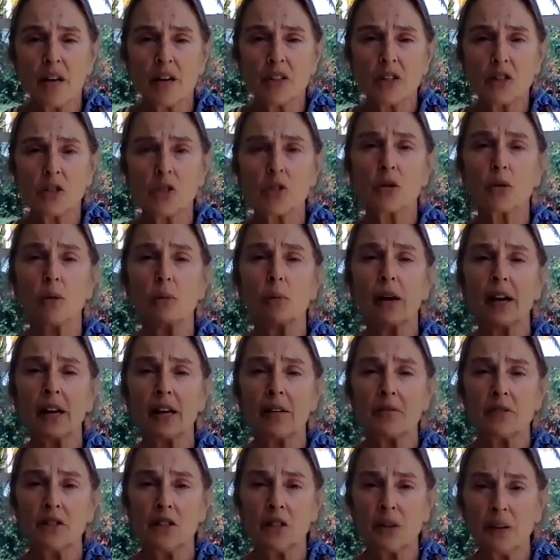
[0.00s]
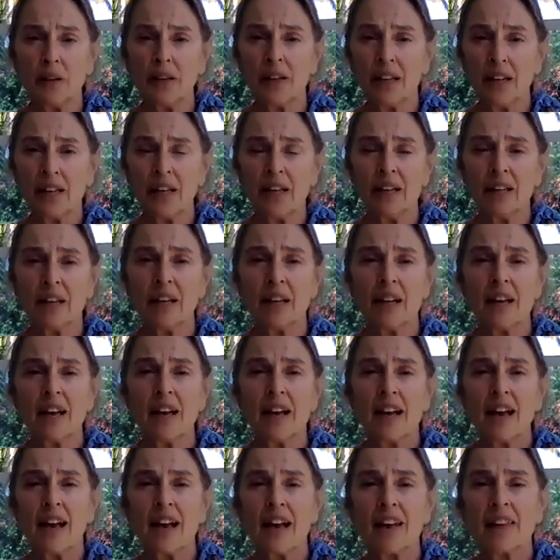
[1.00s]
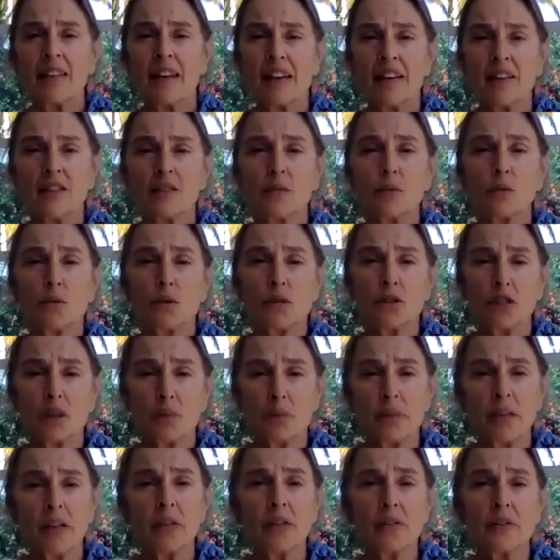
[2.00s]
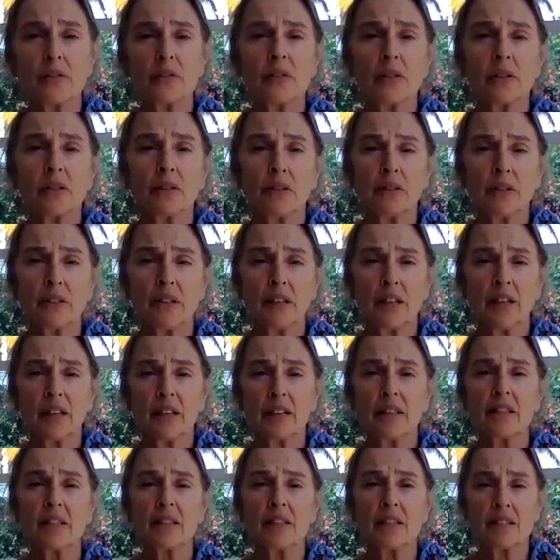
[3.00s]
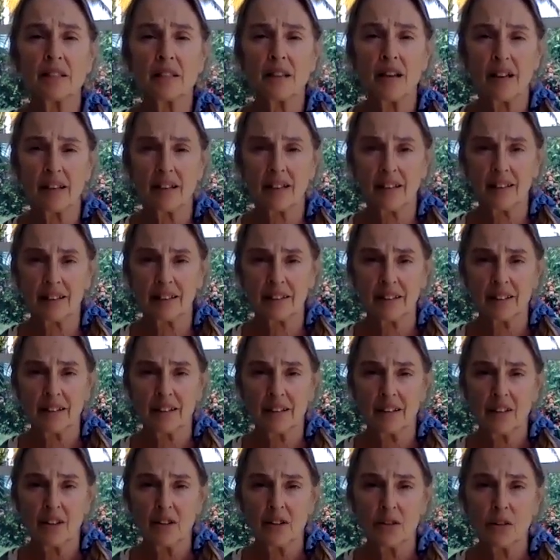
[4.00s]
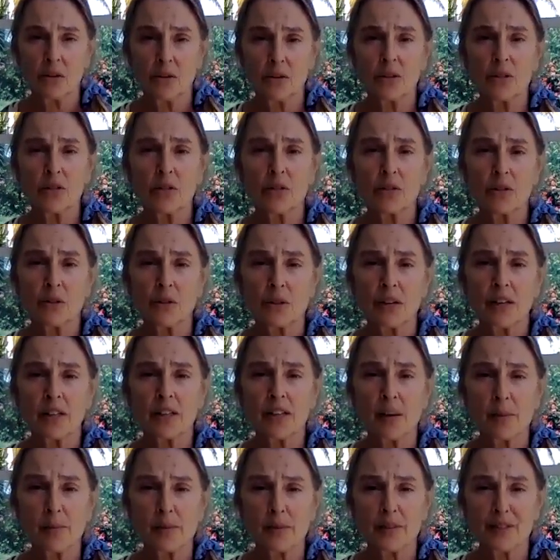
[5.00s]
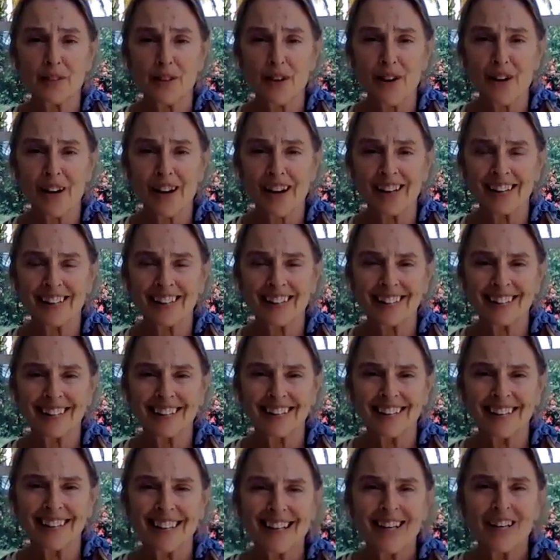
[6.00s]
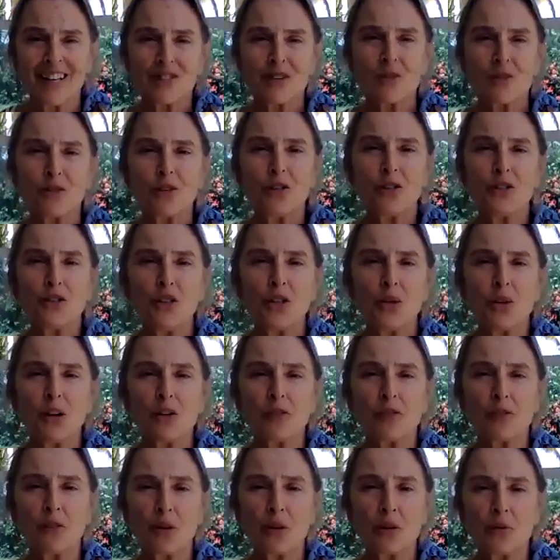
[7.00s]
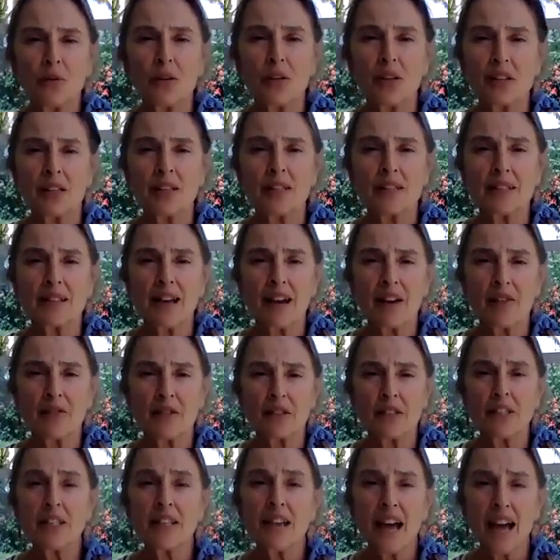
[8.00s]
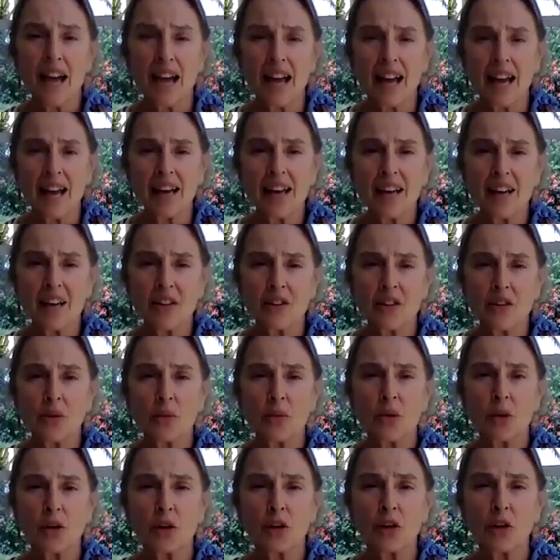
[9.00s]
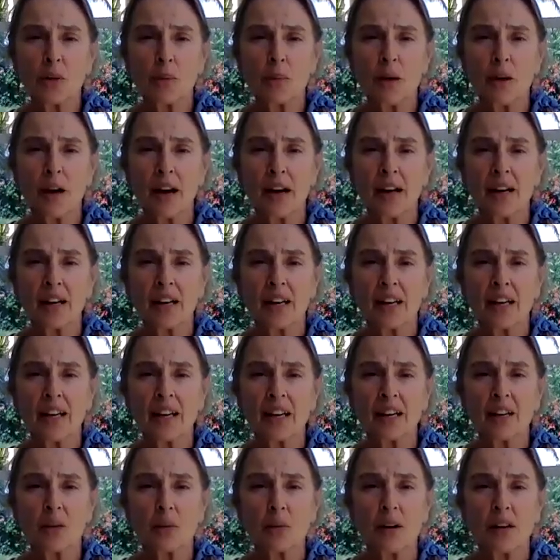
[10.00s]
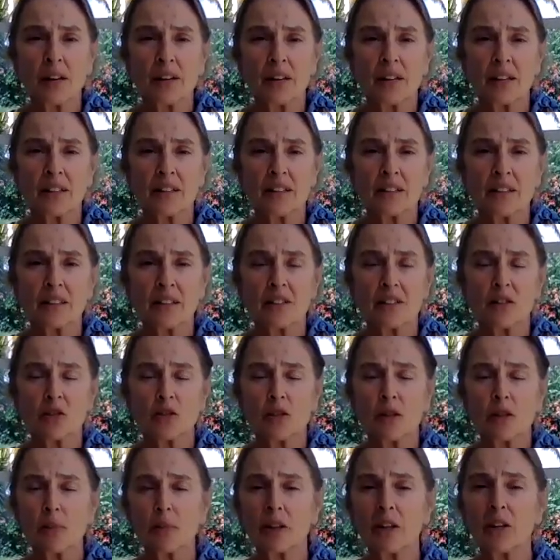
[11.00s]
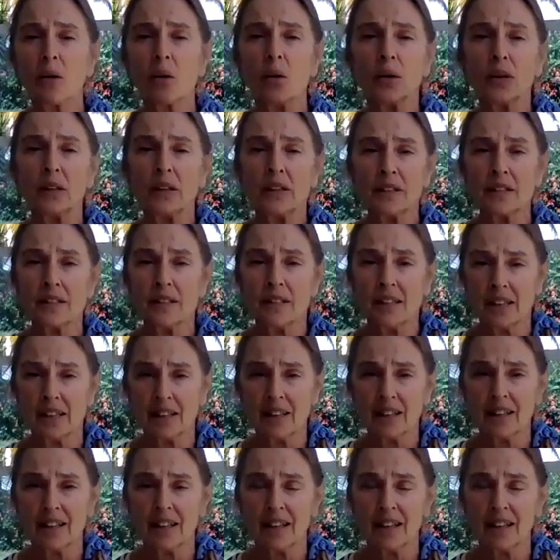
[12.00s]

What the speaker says: to your way of doing it, and that is worshiping or saluting the sun, known as SURYA NAMASKARA. So if you do a few of these every day, you work your body in a way that is extremely holistic.